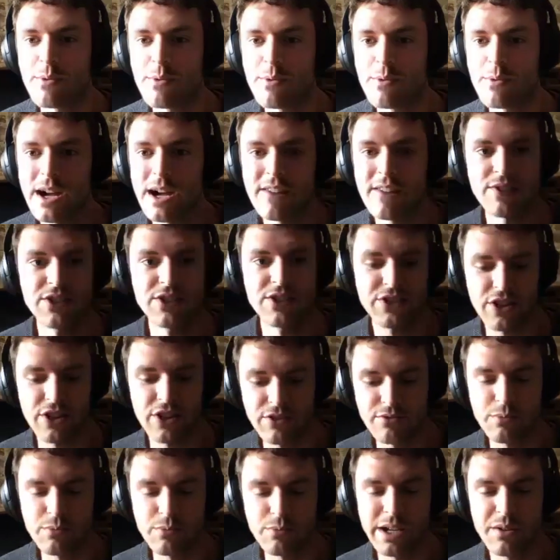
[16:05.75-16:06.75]
and so
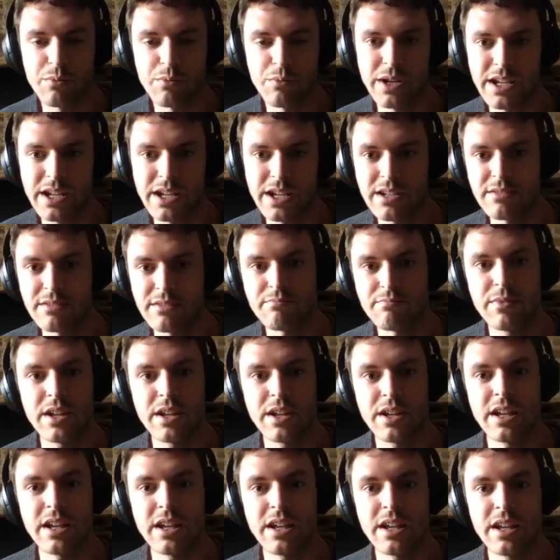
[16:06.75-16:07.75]
we
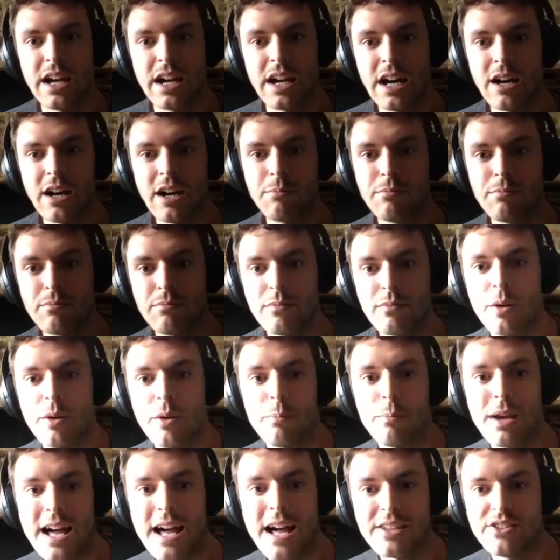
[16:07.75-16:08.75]
plan
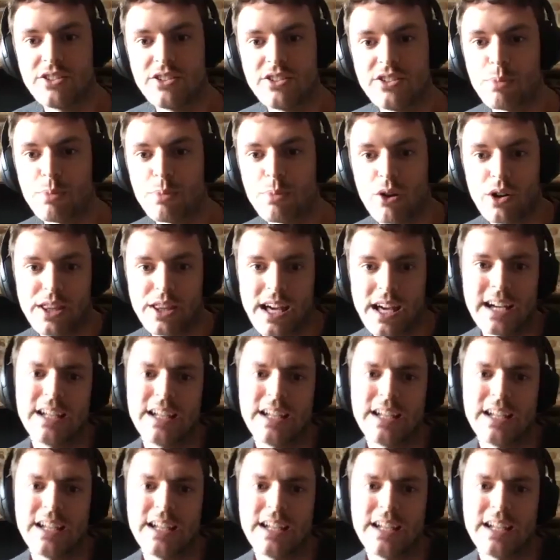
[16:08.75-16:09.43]
to deploy that.